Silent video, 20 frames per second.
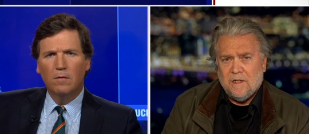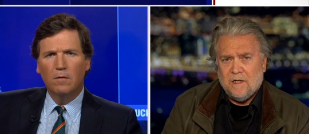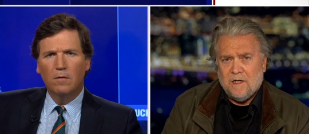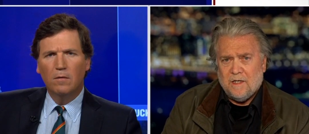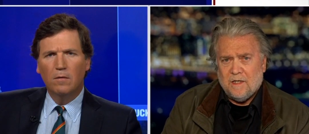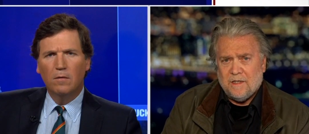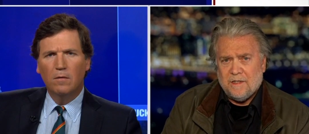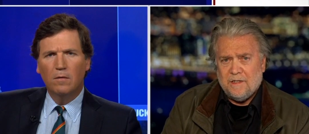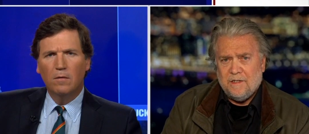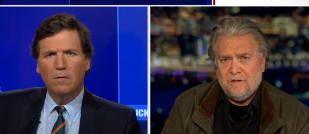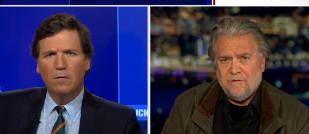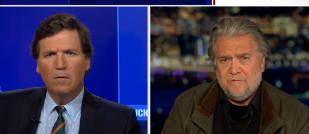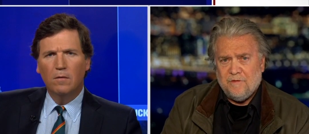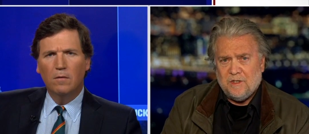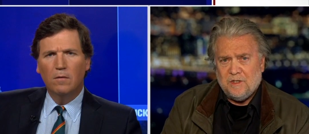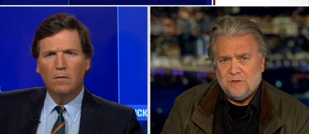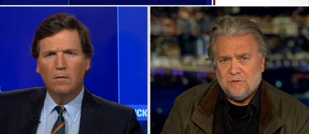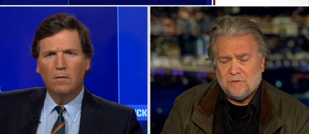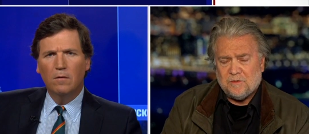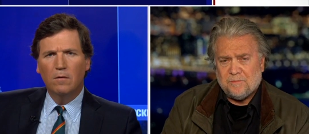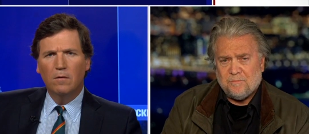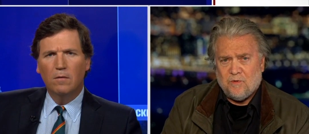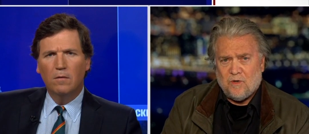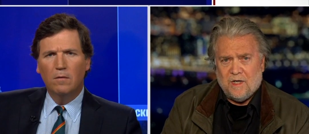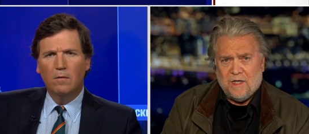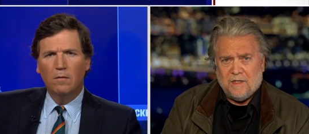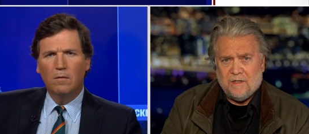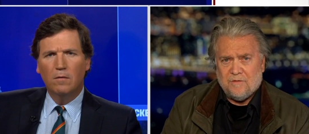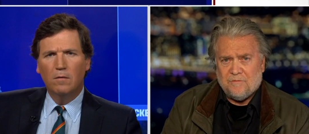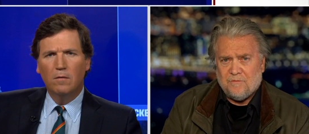Speaker 1: uh, individuals
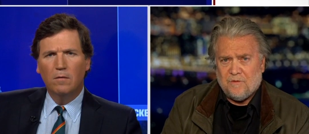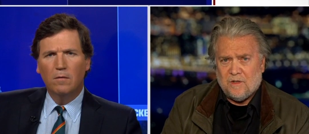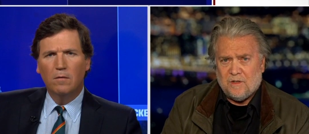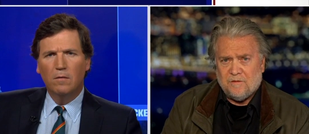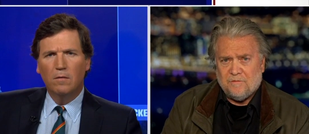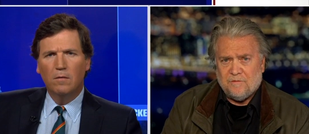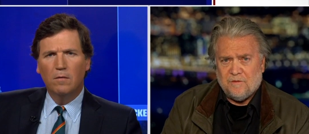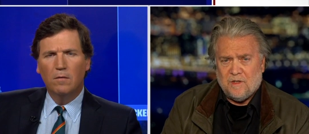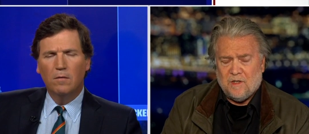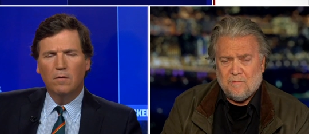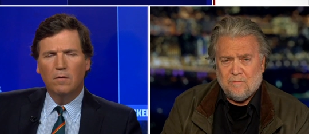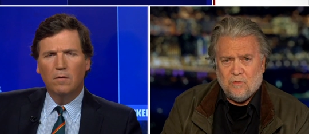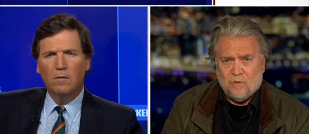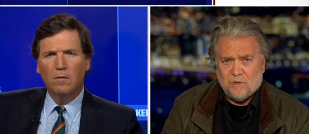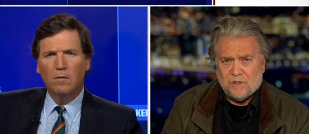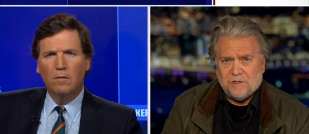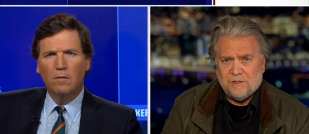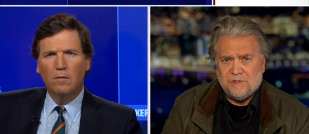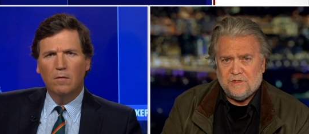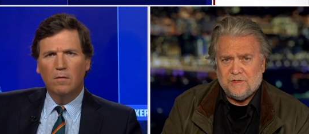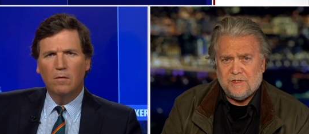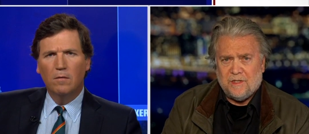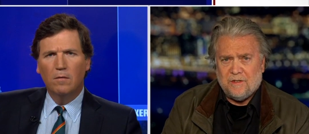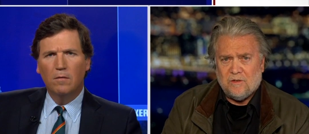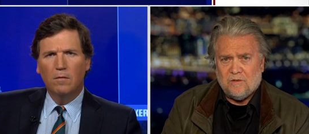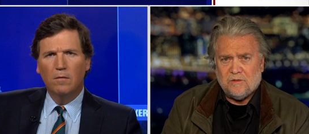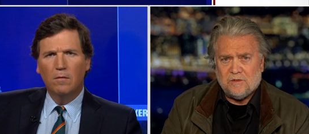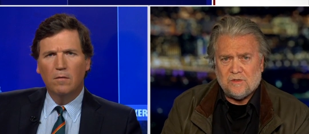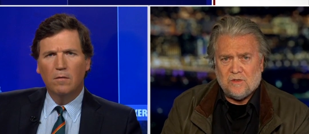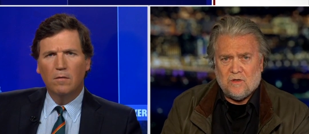praying in front of abortion
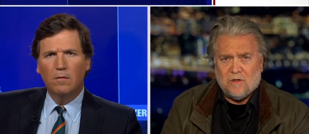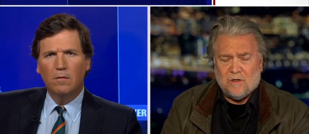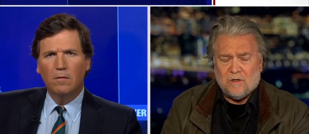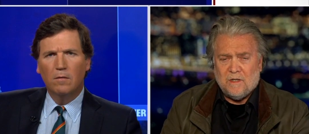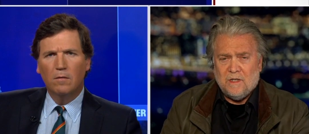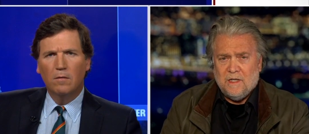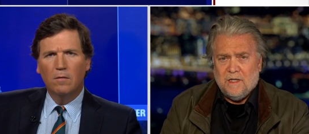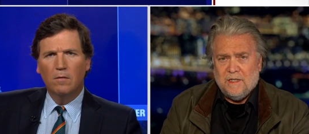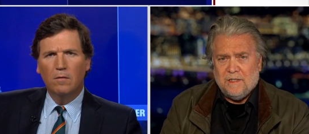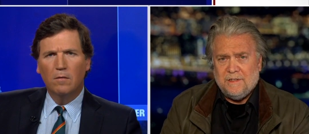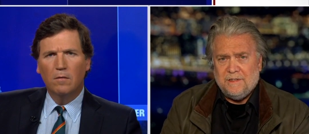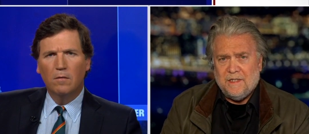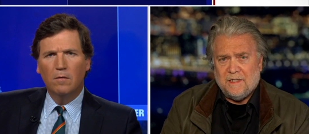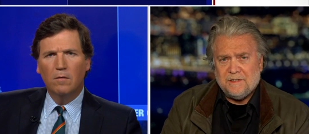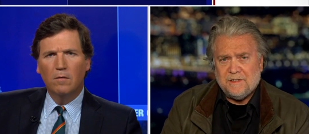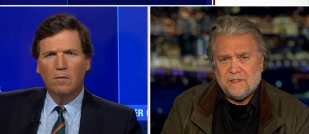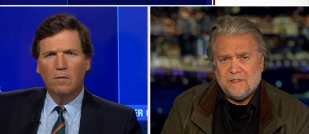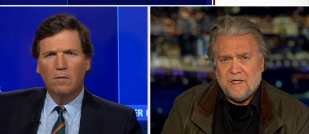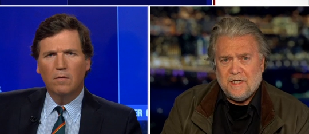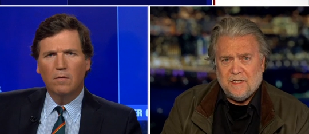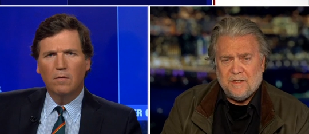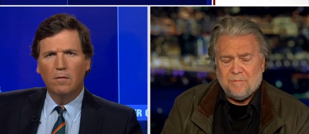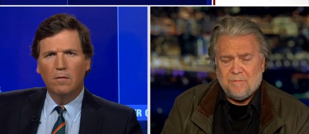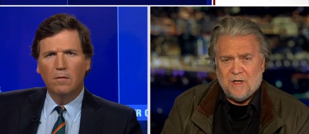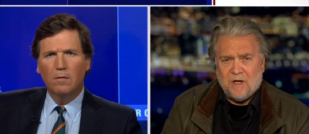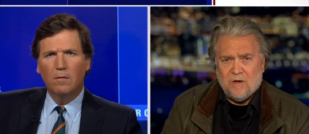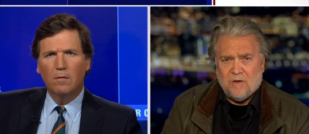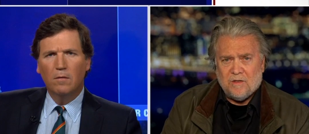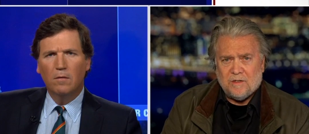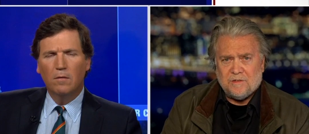centers or designating
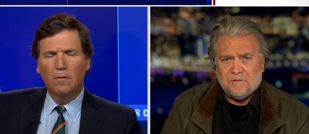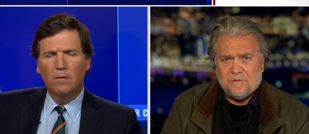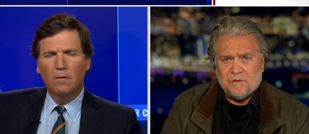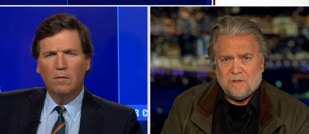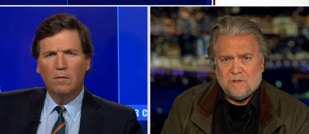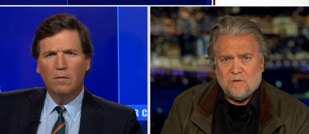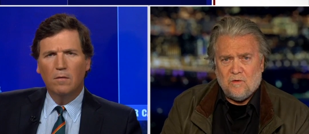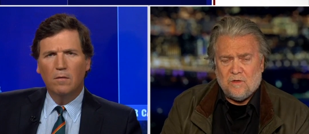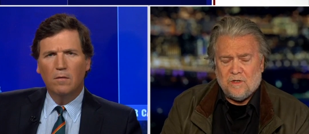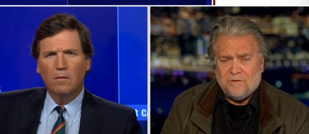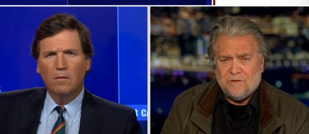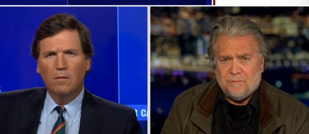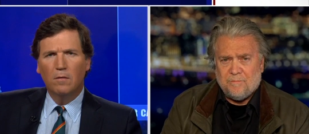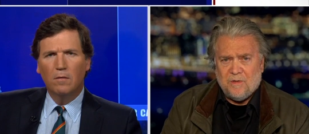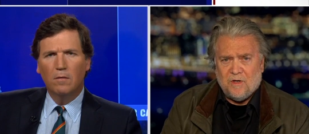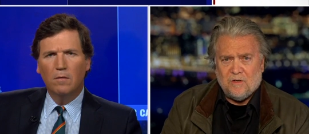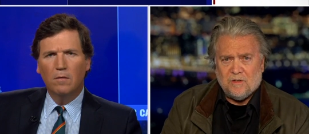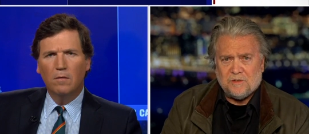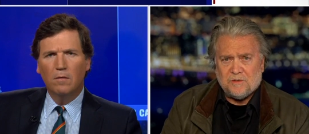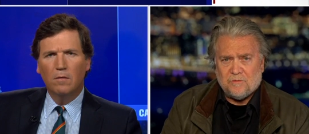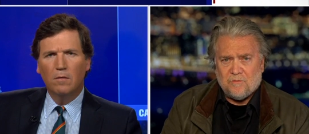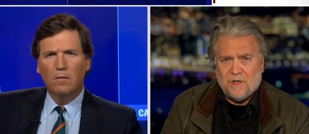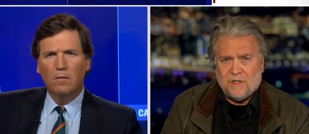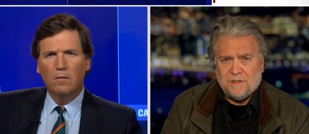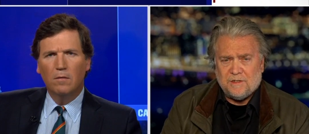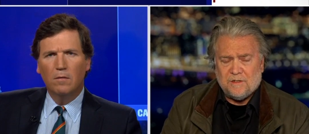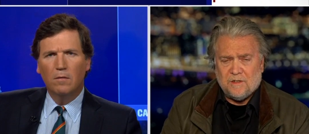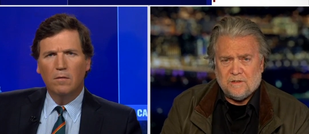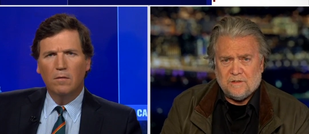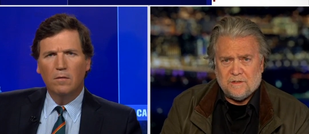parents, going to parents'
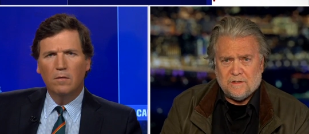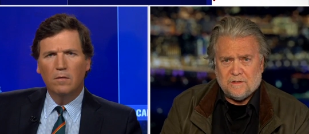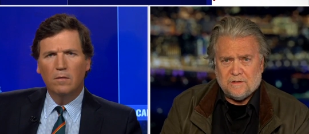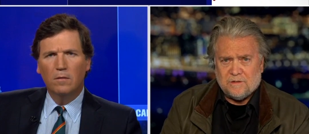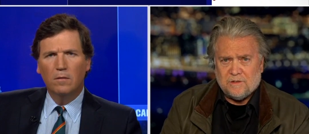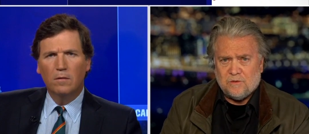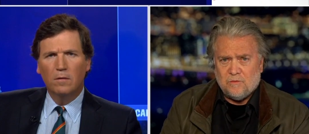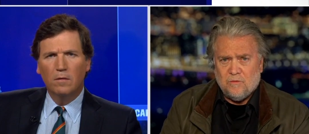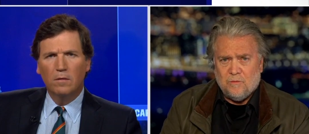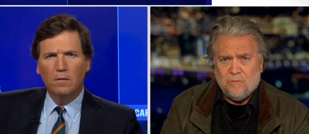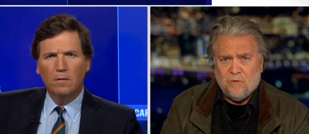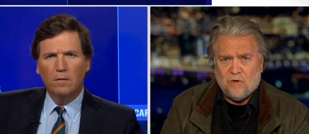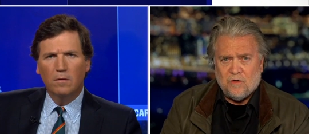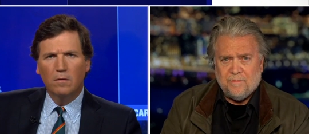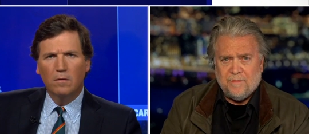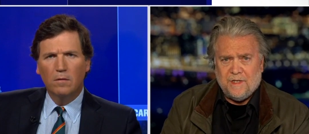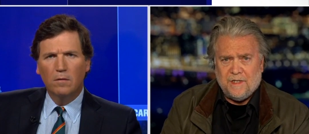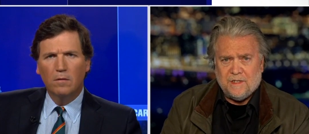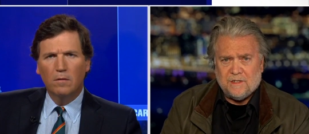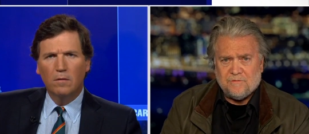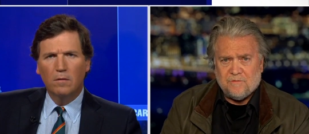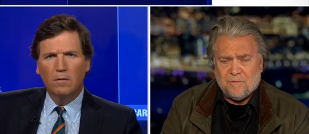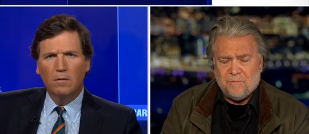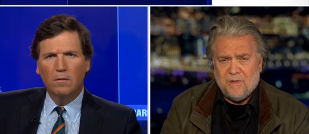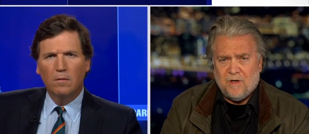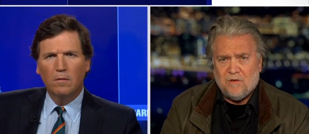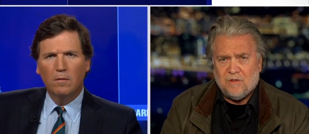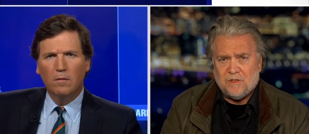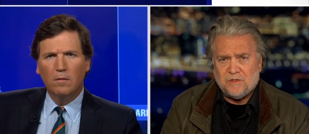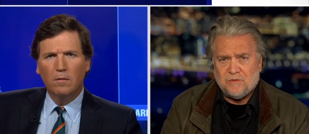rights, uh, school board meetings for
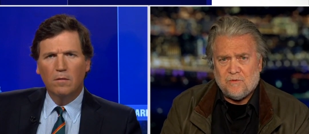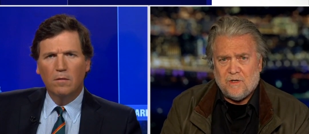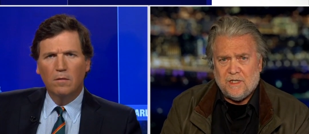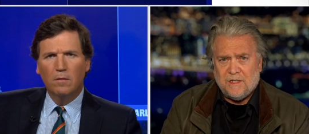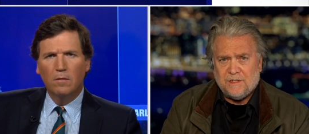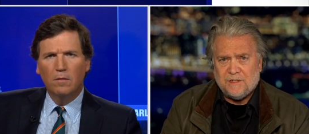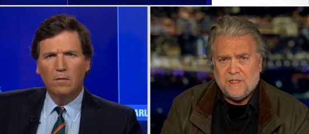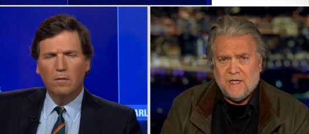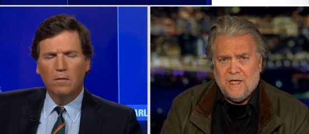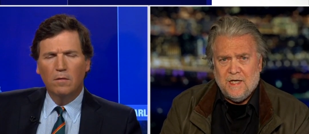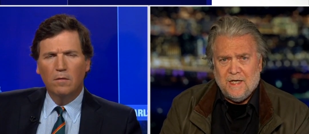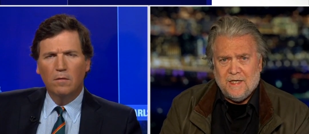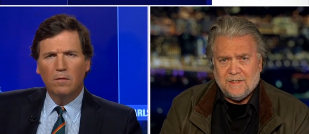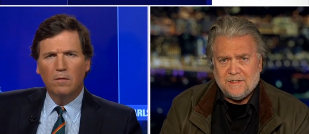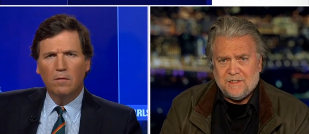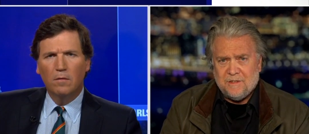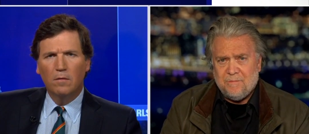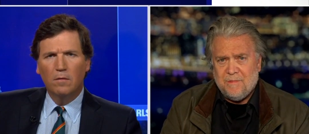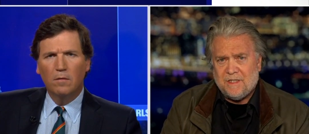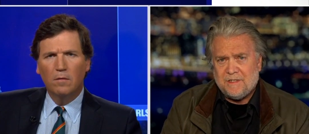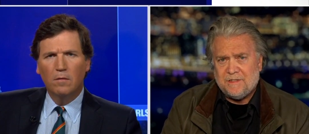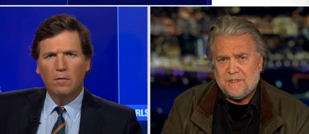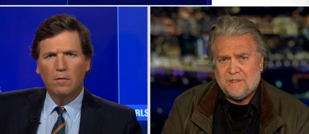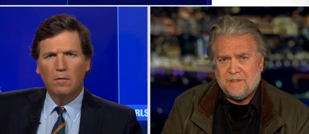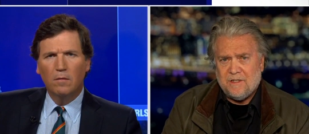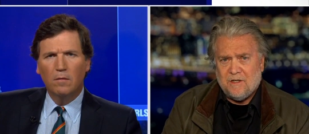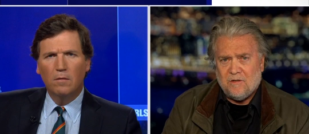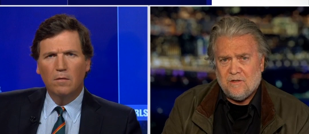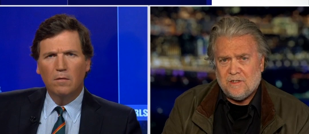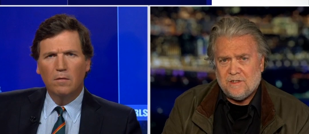parents' rights as
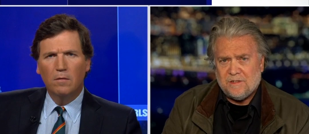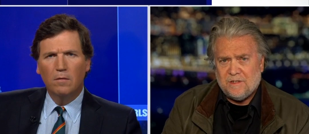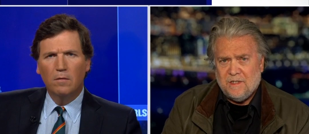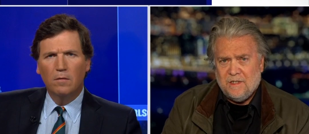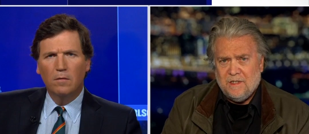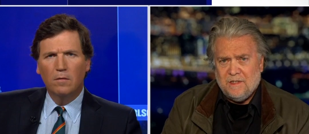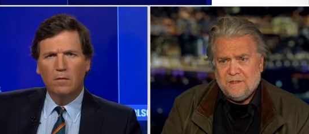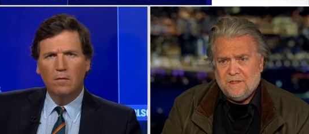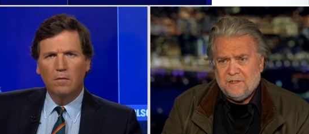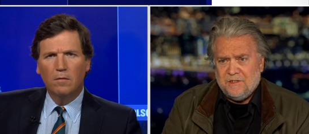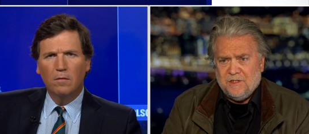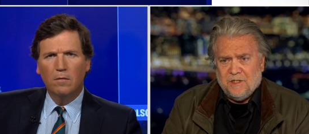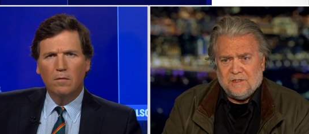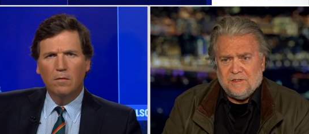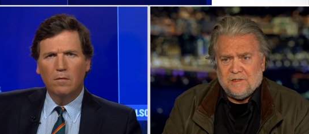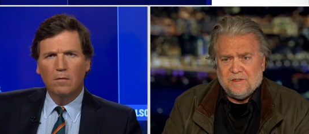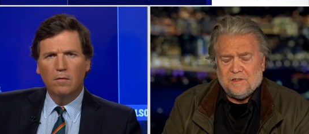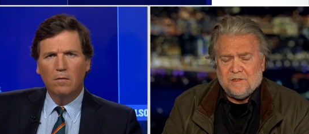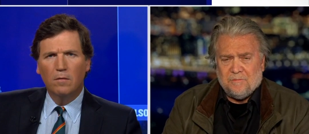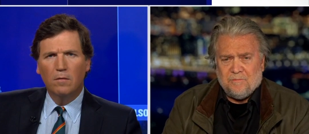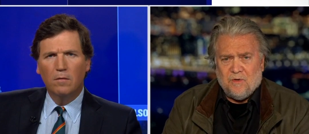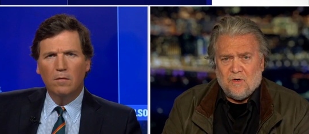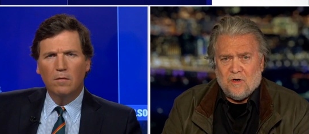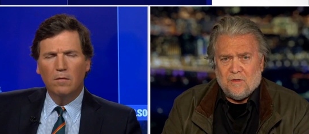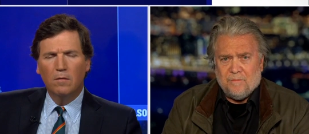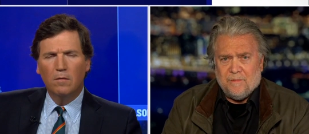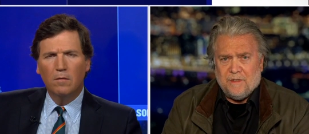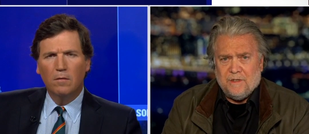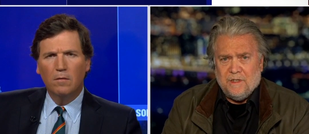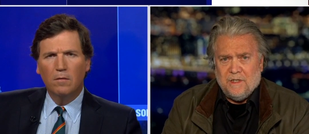domestic terrorists. The Justice
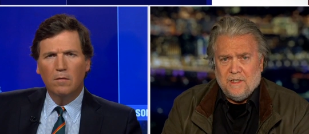Department